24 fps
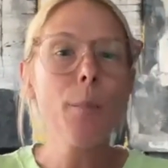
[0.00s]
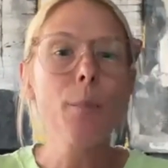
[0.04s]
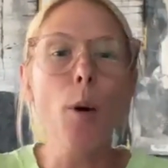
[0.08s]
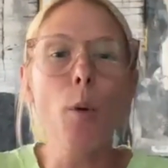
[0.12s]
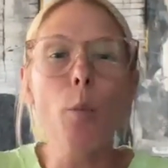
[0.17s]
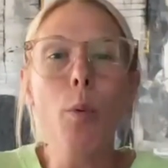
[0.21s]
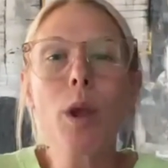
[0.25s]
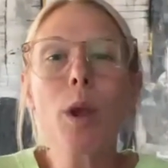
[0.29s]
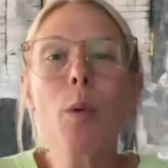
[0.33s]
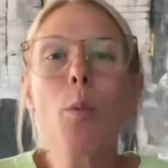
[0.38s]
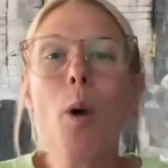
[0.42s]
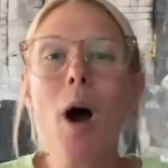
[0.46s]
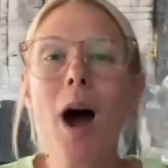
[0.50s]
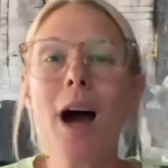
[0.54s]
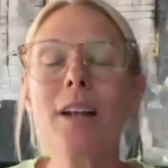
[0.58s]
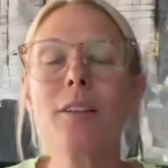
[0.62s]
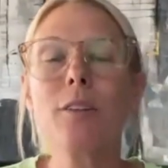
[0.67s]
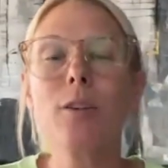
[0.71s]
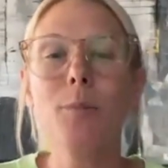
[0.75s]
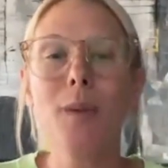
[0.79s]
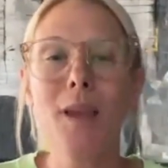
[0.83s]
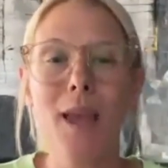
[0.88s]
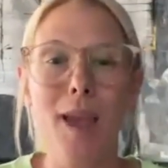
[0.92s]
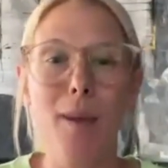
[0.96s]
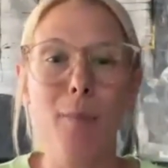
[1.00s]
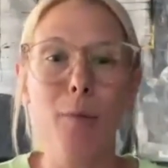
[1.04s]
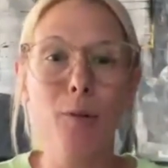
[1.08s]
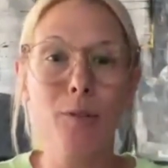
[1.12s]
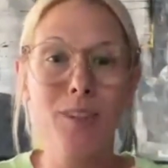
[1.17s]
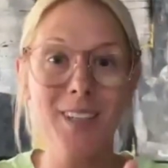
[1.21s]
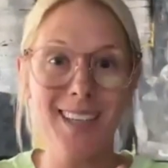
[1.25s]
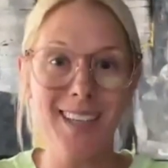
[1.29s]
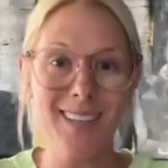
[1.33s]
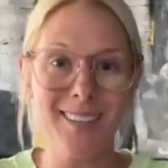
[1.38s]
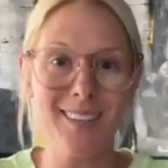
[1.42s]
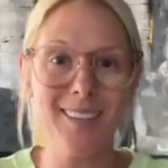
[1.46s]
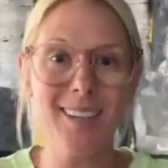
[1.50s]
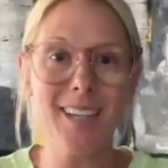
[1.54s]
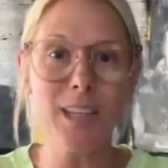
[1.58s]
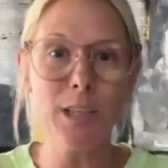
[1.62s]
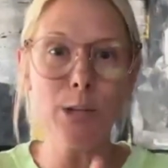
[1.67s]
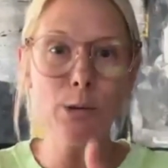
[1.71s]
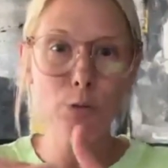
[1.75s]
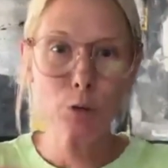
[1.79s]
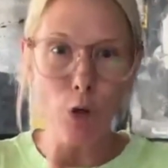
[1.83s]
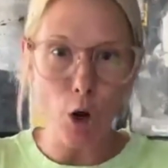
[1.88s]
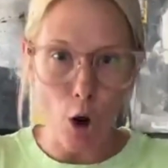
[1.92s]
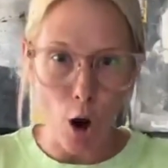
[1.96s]
But we want to be able to
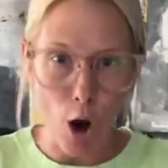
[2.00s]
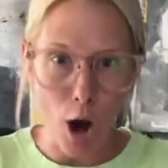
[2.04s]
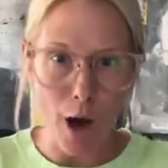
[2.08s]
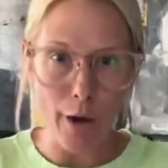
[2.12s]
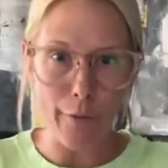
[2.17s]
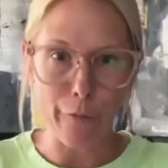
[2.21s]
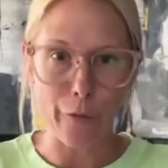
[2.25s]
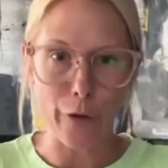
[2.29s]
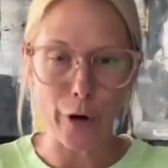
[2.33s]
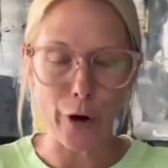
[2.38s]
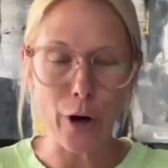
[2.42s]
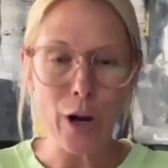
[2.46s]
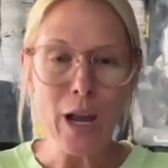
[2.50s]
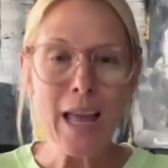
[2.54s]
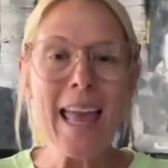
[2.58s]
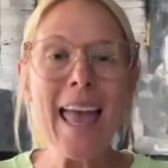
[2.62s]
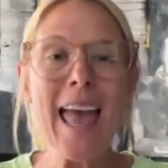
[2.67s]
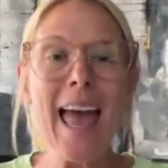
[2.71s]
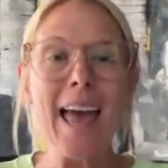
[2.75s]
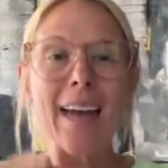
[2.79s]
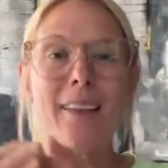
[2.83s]
continue to offer